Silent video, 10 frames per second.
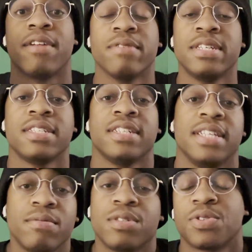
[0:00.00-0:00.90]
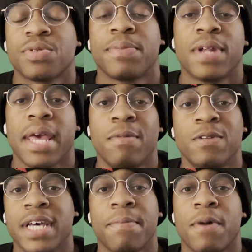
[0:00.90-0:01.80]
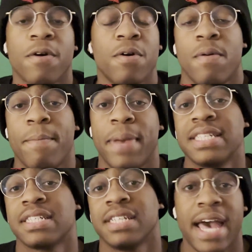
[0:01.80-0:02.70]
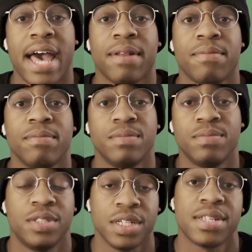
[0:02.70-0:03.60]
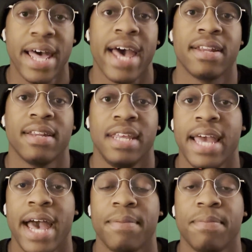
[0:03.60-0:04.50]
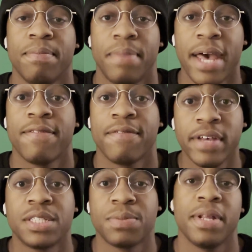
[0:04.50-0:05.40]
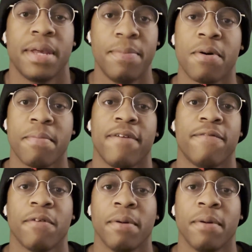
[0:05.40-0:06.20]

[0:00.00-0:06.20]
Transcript: recently there was a streamer named Mutekimaru who basically had just that. He had pet fish playing Pokemon for